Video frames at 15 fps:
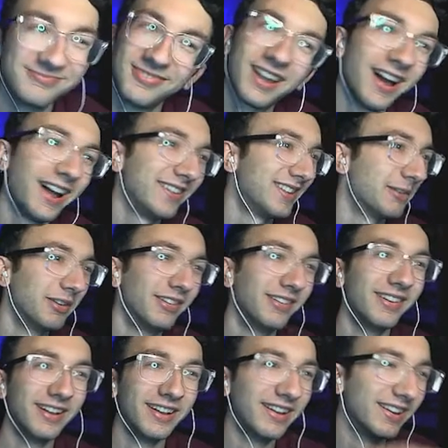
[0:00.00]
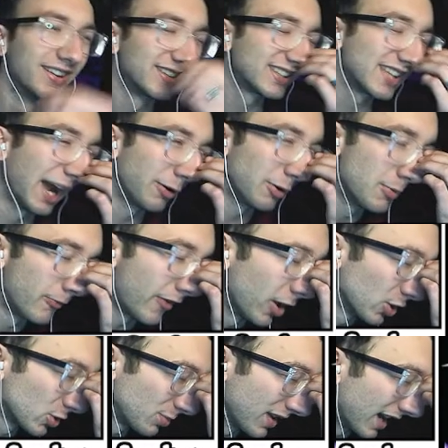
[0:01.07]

God damn. Skyrim follows me